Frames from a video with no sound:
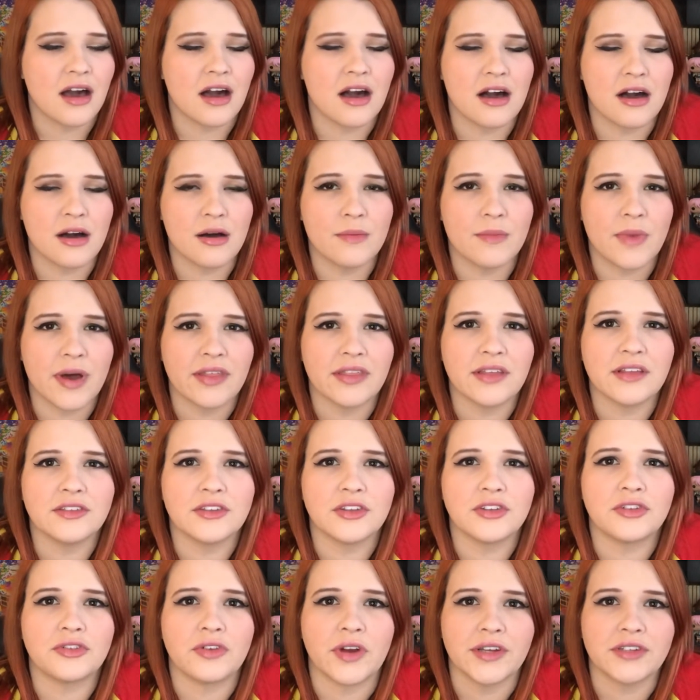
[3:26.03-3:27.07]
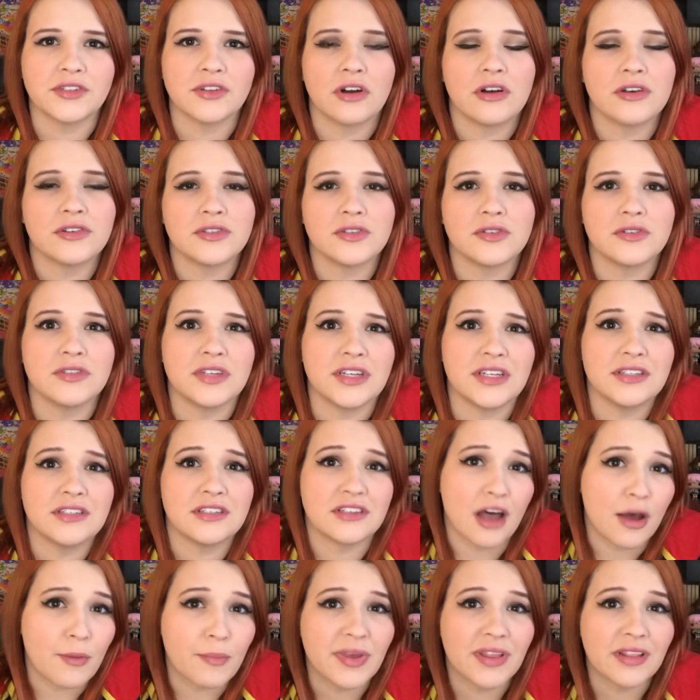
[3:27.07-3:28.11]
I think the director also did
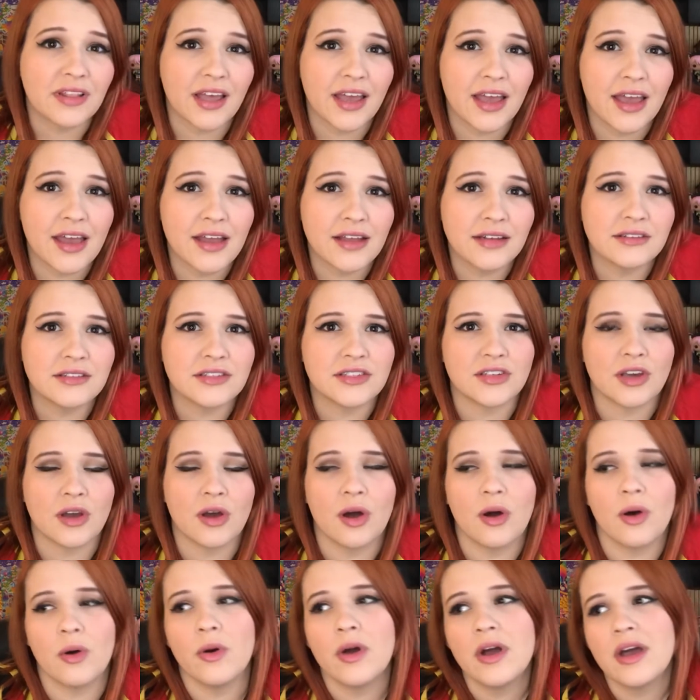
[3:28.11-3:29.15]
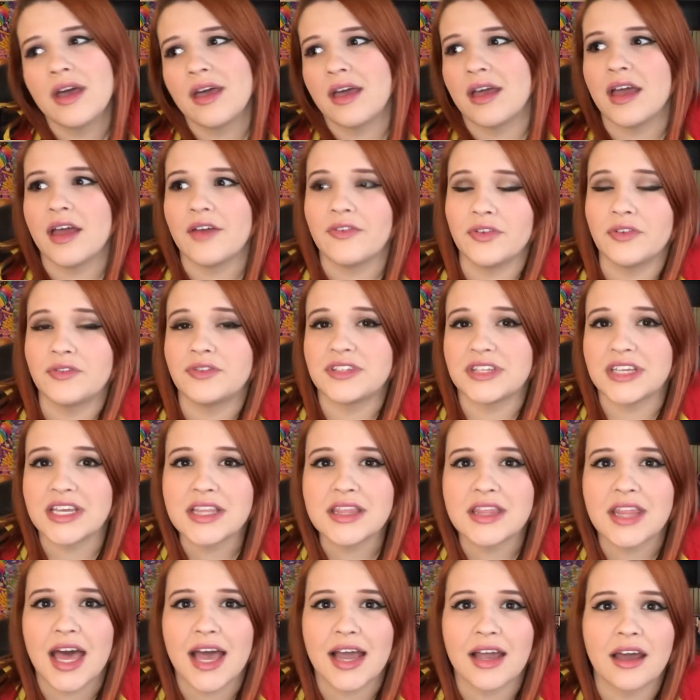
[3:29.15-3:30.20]
Zombieland, so if you've
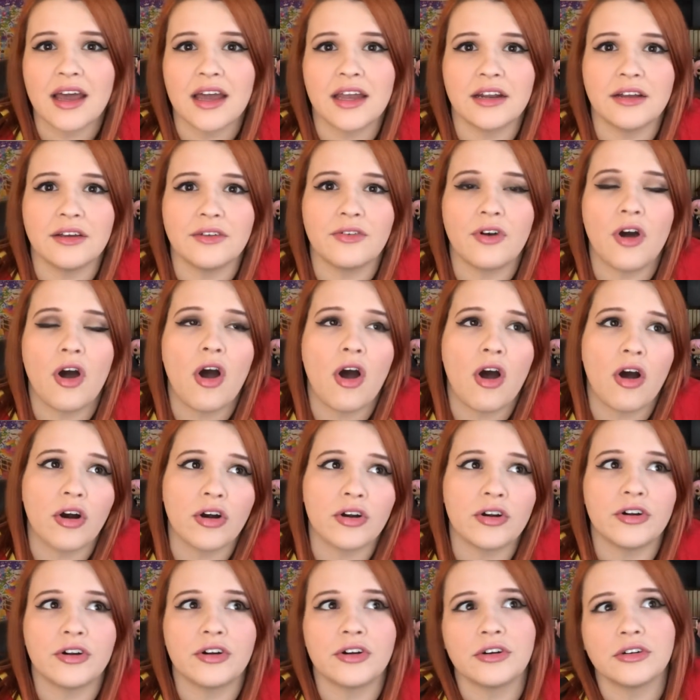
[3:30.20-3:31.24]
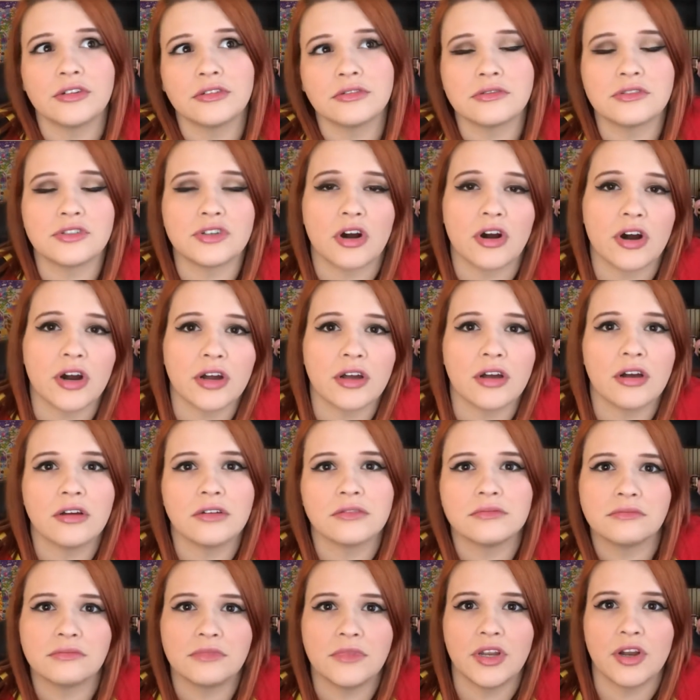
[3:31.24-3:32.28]
seen that kind of horror, dark,
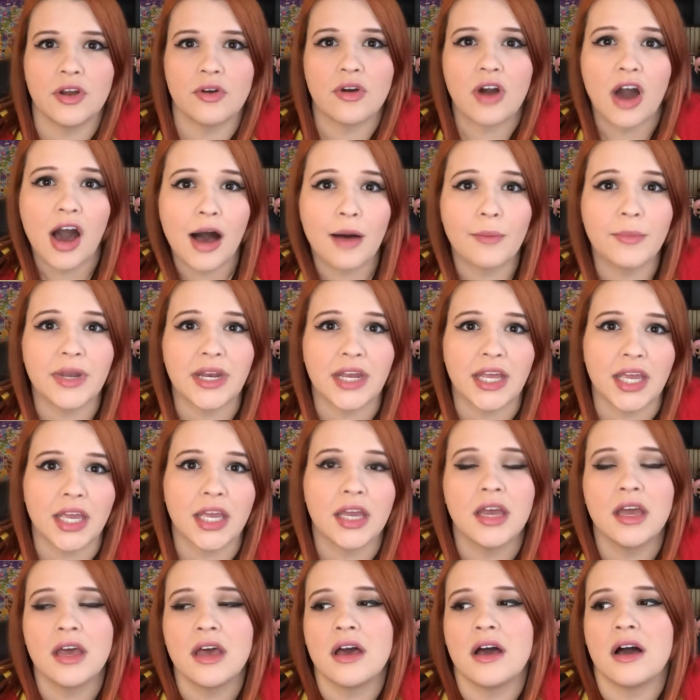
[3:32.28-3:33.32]
you know, comedy,